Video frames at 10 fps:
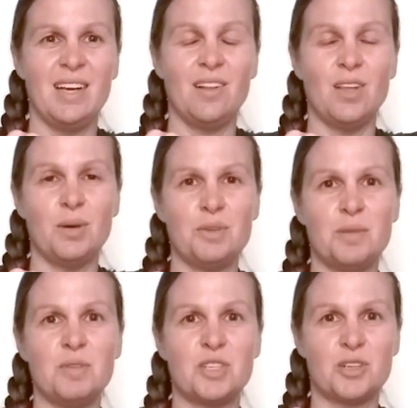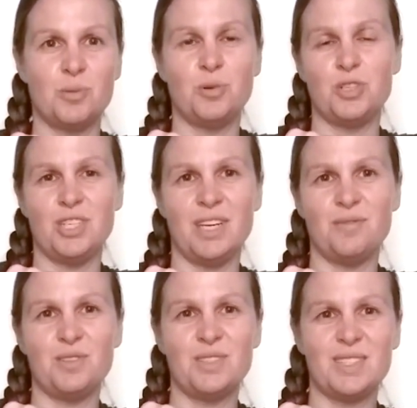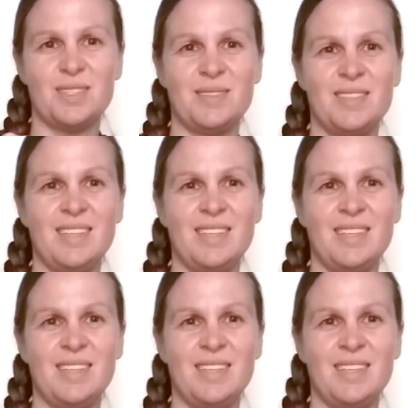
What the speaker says: along with the maternal pushing efforts.